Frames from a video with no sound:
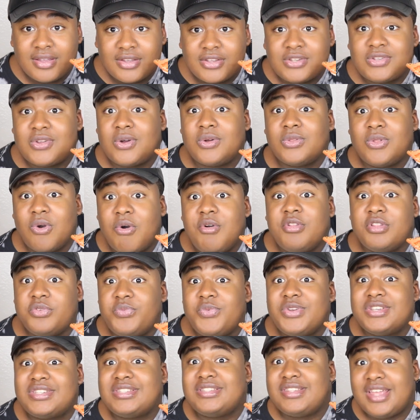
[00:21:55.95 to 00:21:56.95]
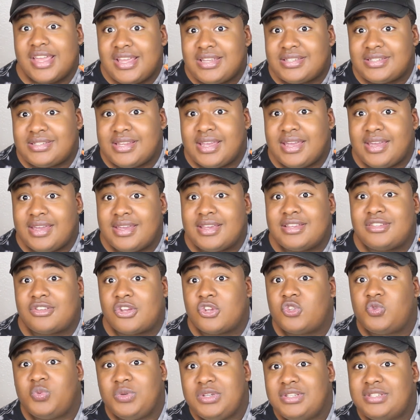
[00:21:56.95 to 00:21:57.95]
So the only reason they say it is
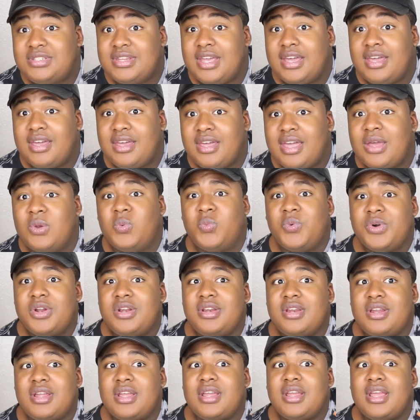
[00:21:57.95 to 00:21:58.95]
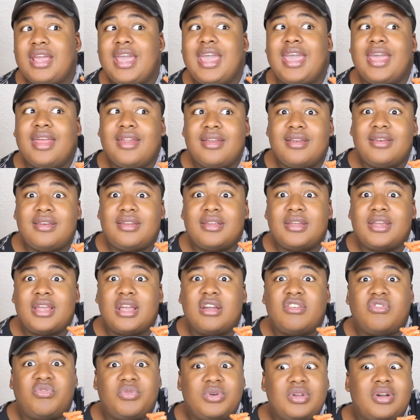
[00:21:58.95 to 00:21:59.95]
because we say it. And wouldn't it end
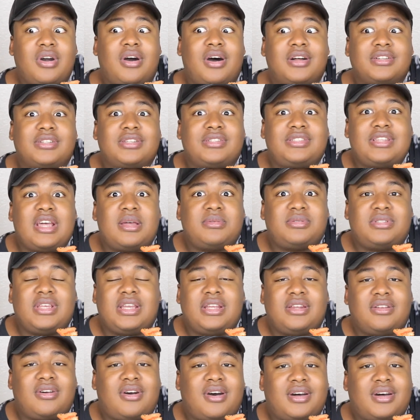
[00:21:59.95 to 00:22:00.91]
if we all just stopped saying it